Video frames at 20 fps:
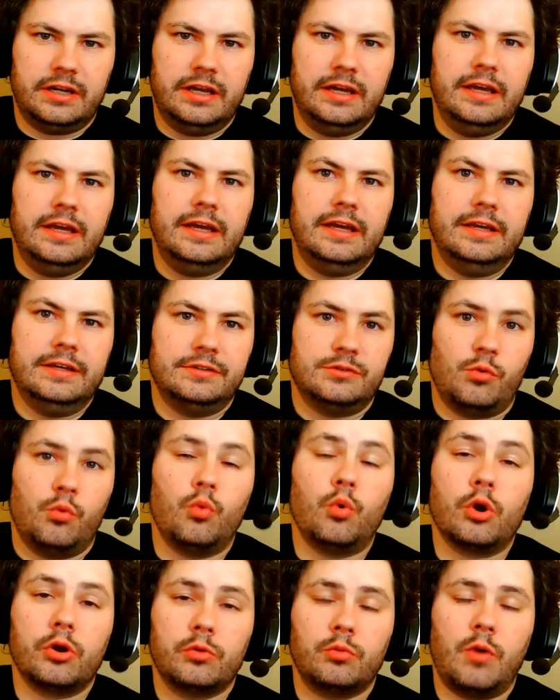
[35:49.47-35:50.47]
is
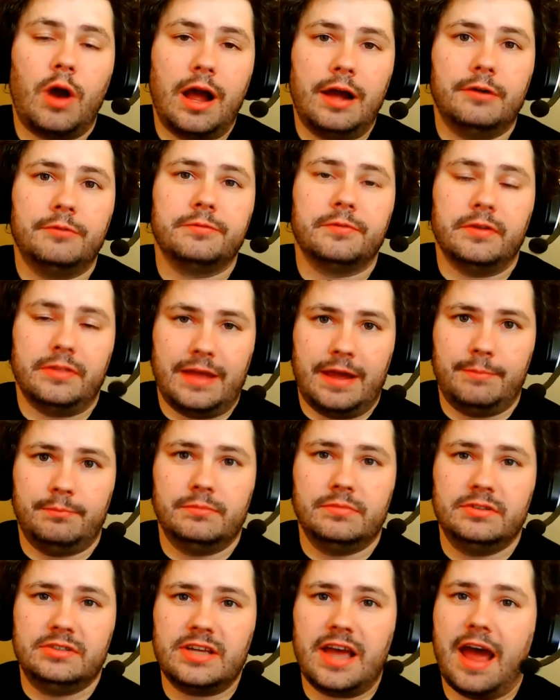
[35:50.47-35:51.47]
worthwhile for them
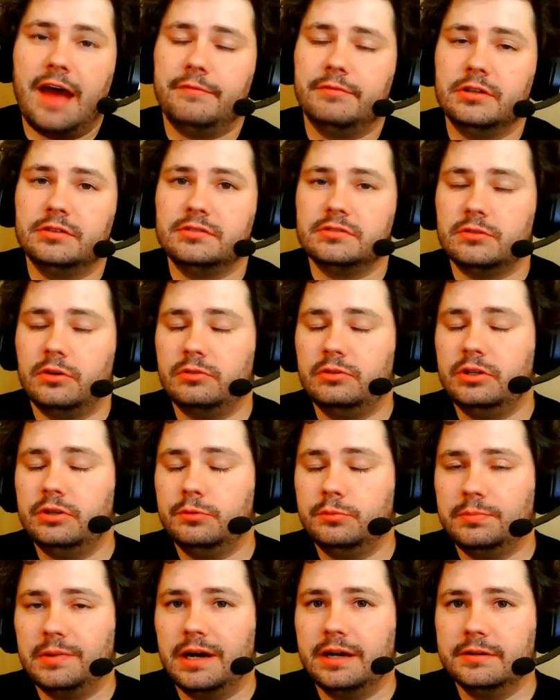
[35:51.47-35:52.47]
to have those low yield
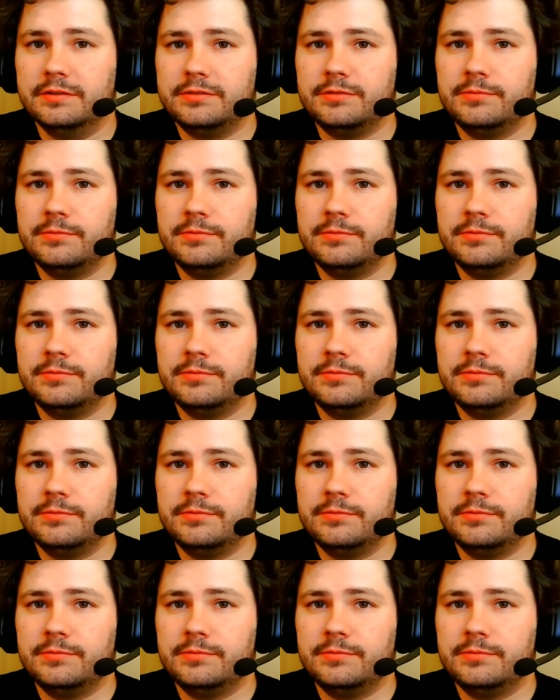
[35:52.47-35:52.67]
bonds.